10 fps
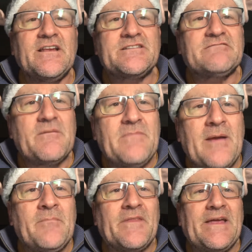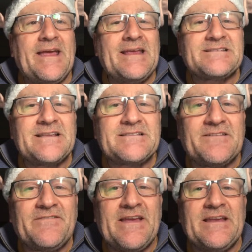to remember that he's
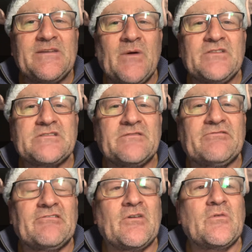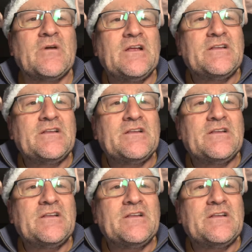intervened once and for all